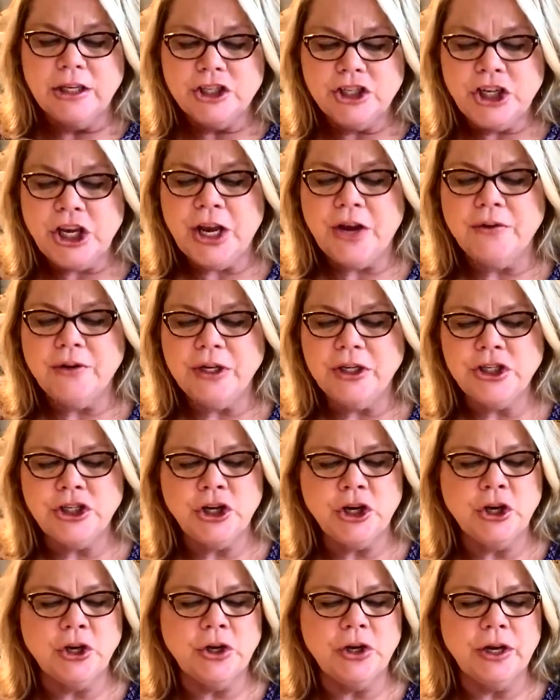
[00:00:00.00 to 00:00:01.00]

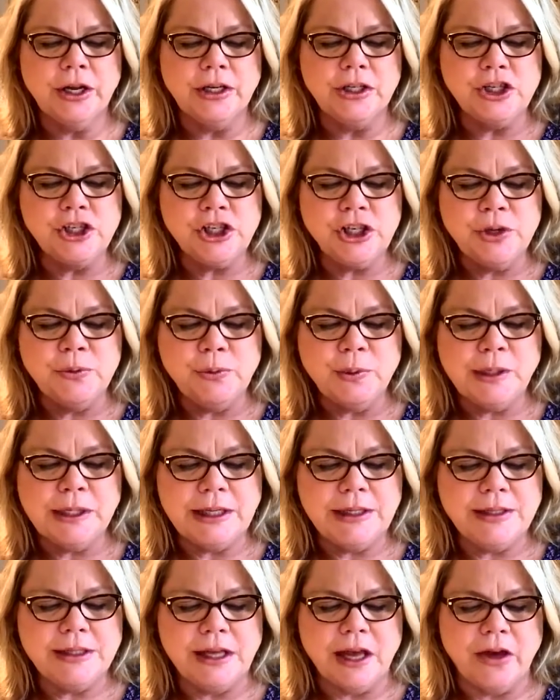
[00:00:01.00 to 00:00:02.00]
Cherish her and she will
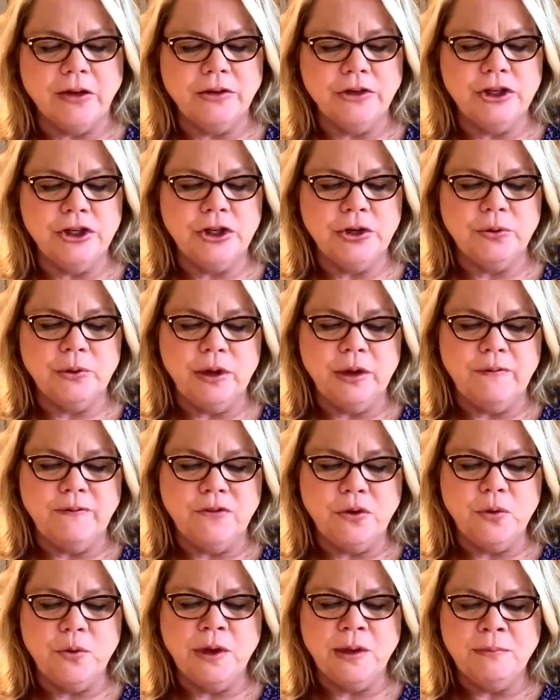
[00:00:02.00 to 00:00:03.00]
exalt you. If
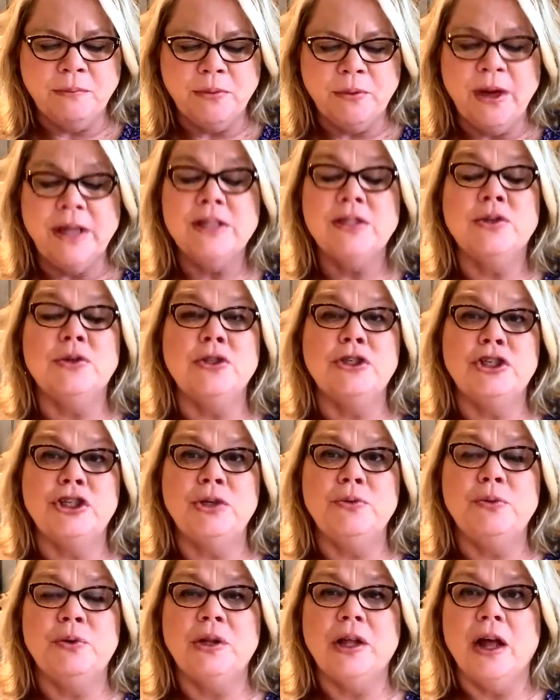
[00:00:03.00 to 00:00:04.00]
you embrace her,
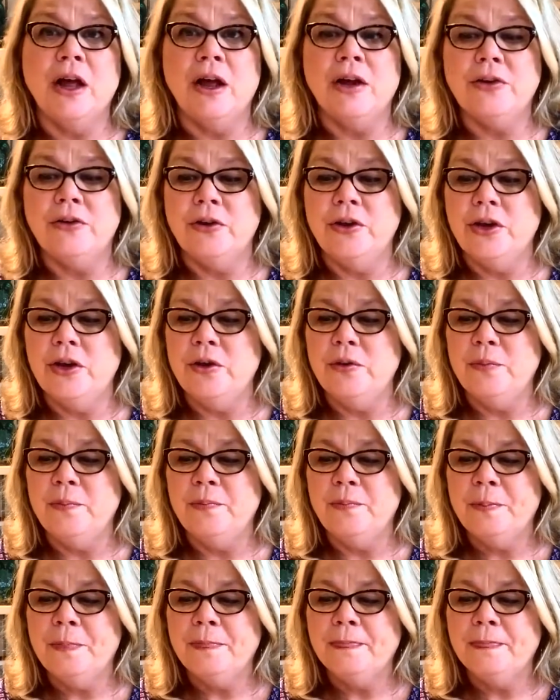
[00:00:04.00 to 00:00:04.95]
she will honor you.